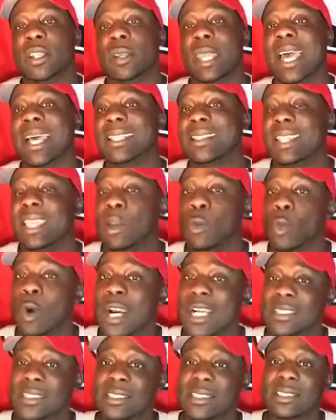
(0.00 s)
I think
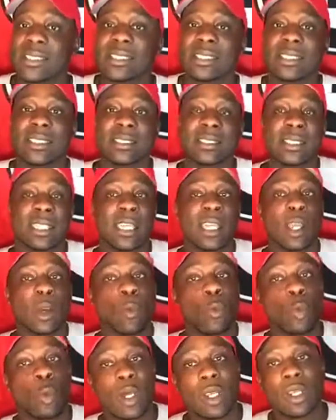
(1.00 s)
Washington is
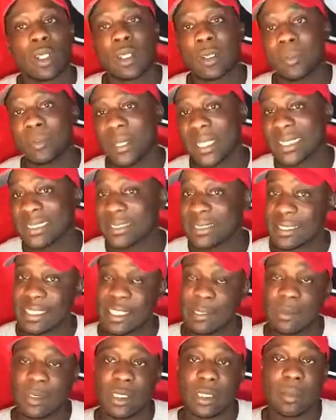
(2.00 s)
one of the best
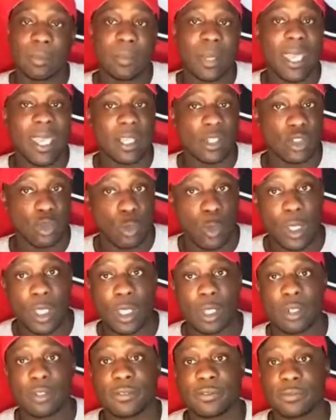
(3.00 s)
teams in the
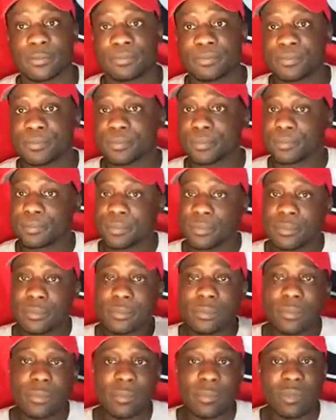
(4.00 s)
Pac-12.
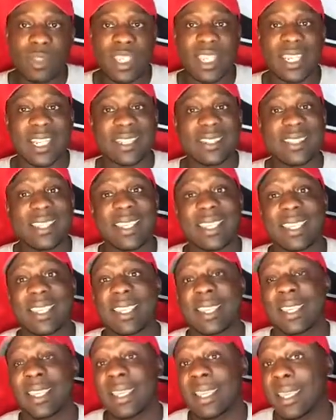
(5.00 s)
And I
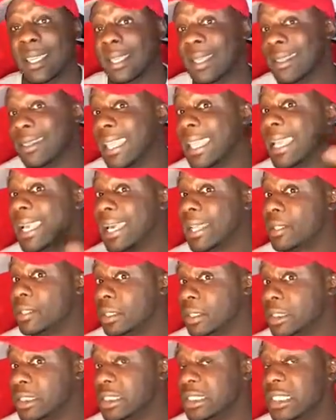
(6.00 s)
think they got a
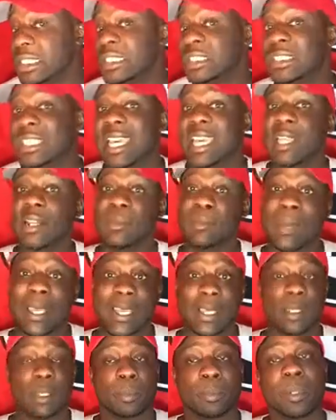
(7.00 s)
legit shot of
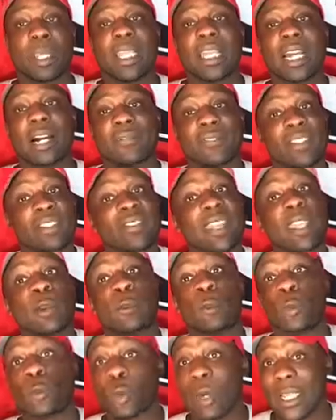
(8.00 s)
making the playoff if they
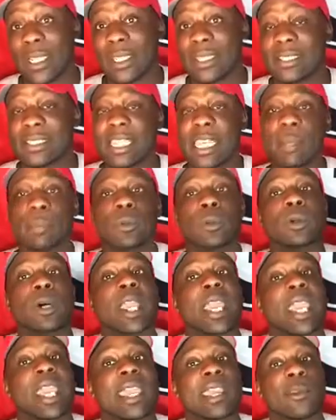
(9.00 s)
run the table
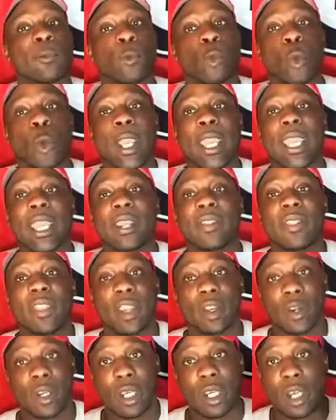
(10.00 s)
and win
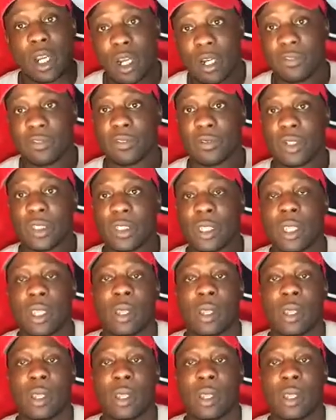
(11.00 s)
their conference.